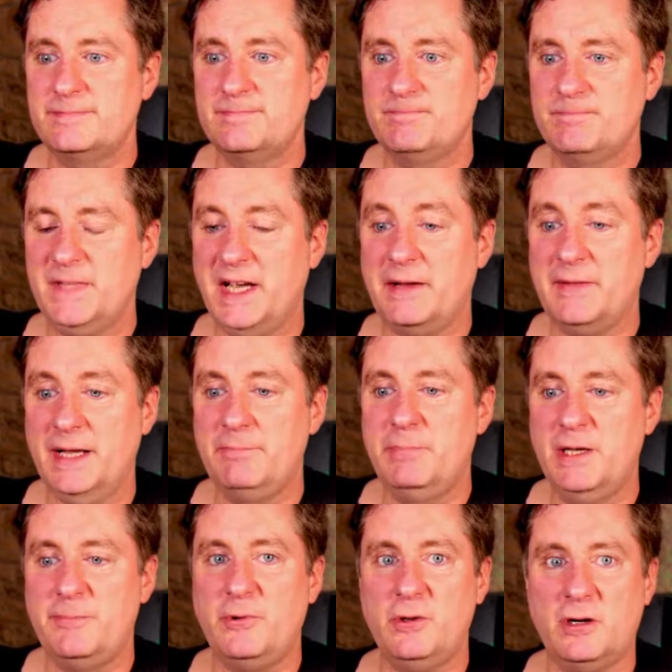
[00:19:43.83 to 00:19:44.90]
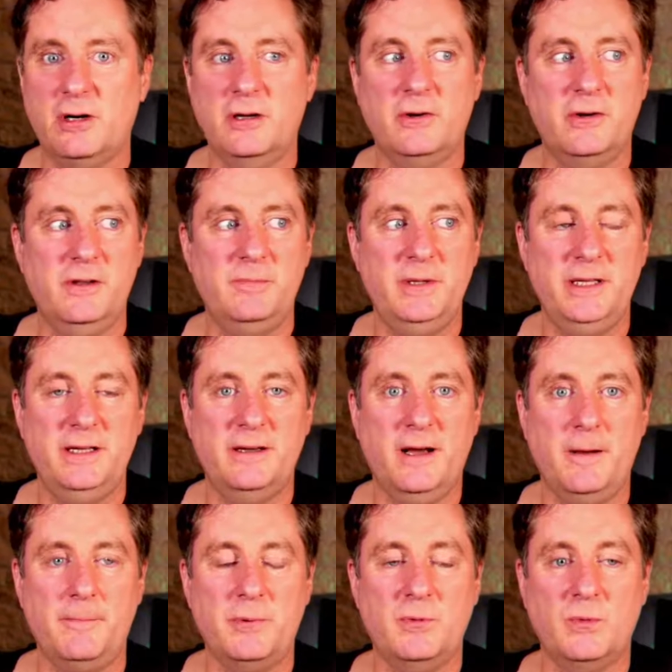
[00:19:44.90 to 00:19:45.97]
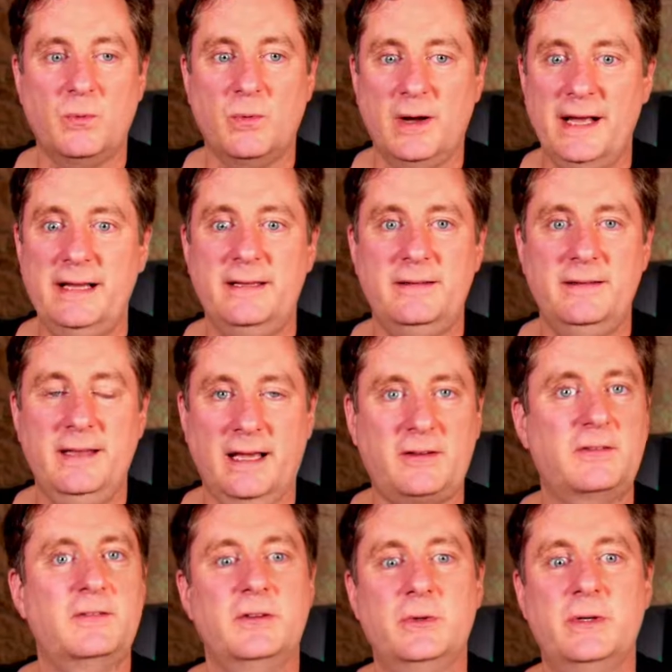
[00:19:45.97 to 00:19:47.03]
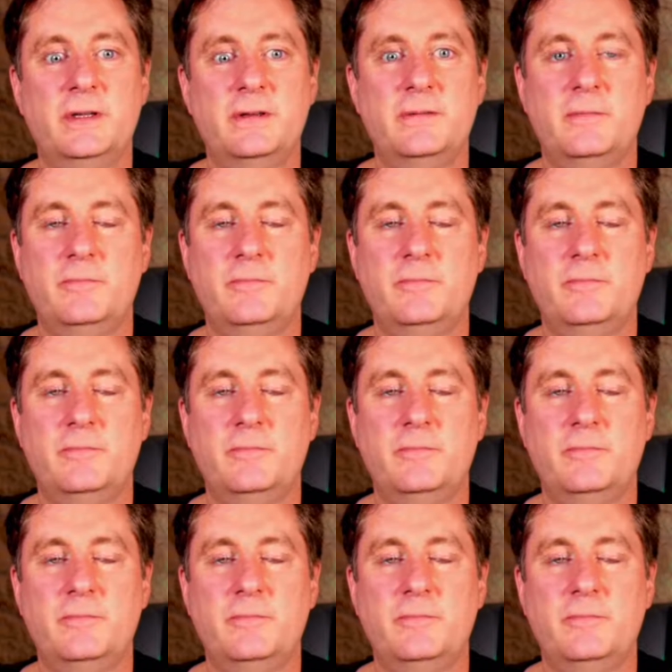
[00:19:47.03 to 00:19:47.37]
yeah, and people are going to be up right next to it,